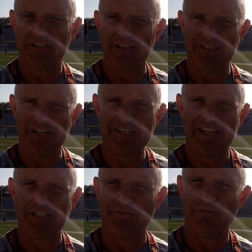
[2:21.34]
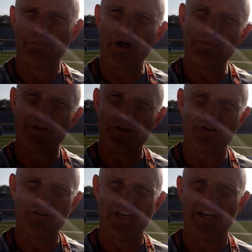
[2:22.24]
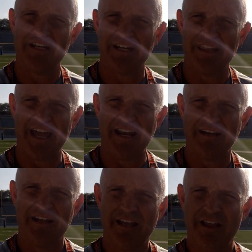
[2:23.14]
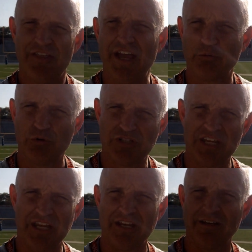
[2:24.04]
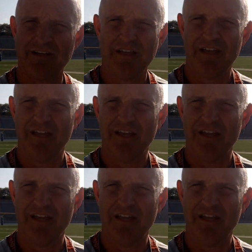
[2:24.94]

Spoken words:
you just, as a football player, you get into that routine